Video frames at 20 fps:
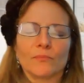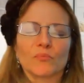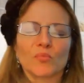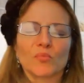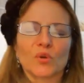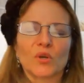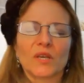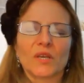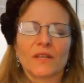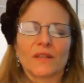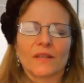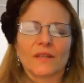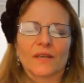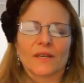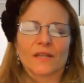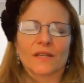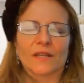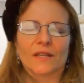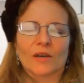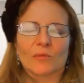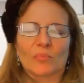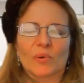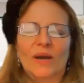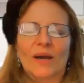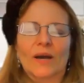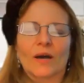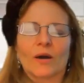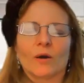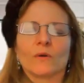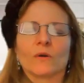Breathing in that
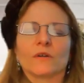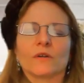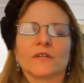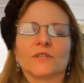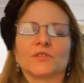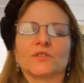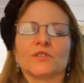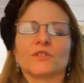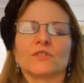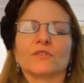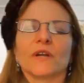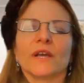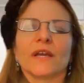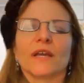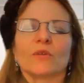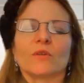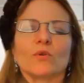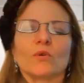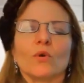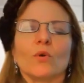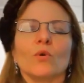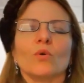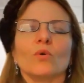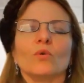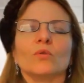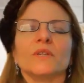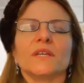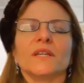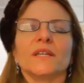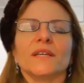power and strength,
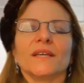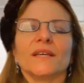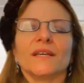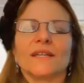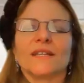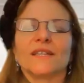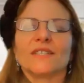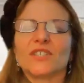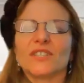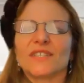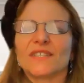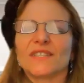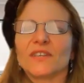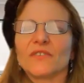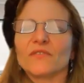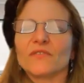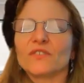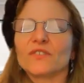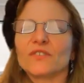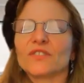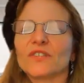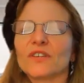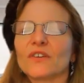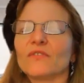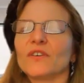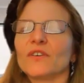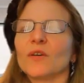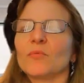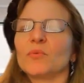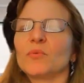hold it in and just give yourself
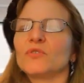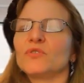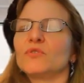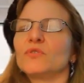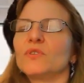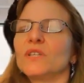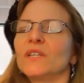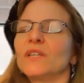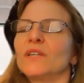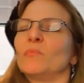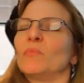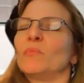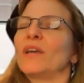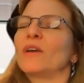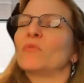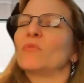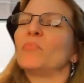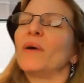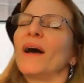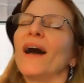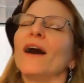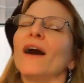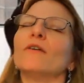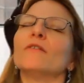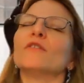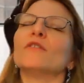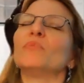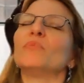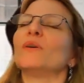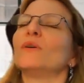the opportunity to make a
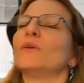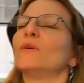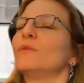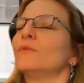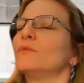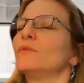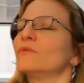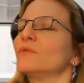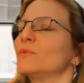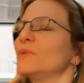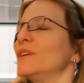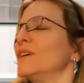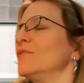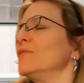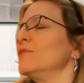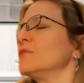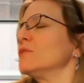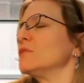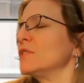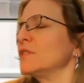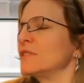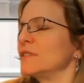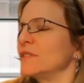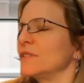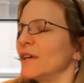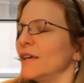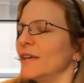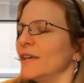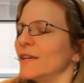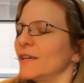power pose, whatever it looks
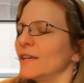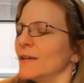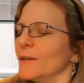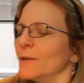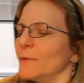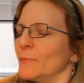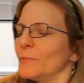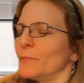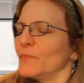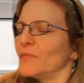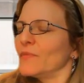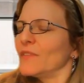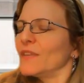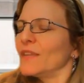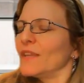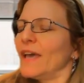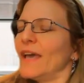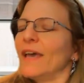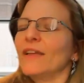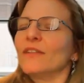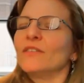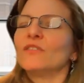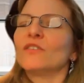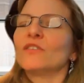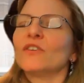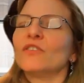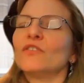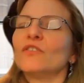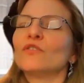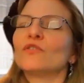like. Hands
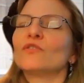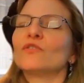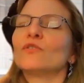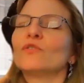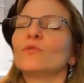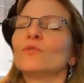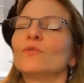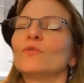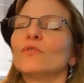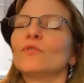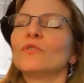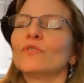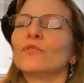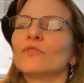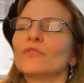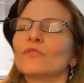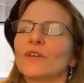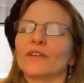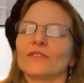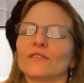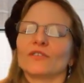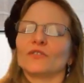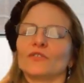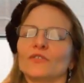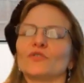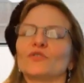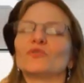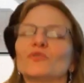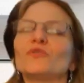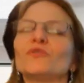on your shoulders, hands
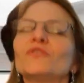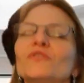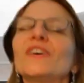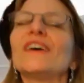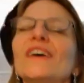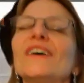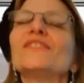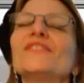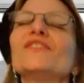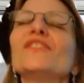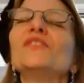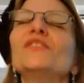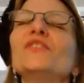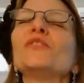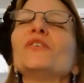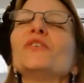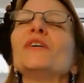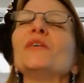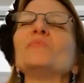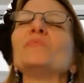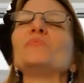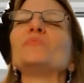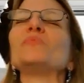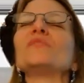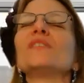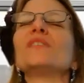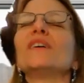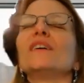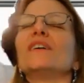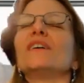on your hips,
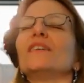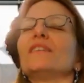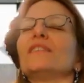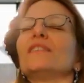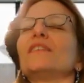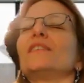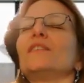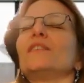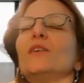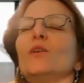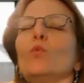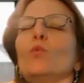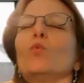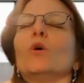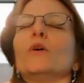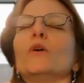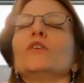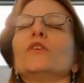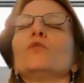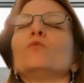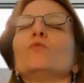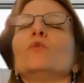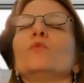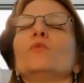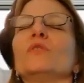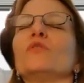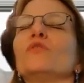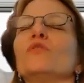like Wonder Woman or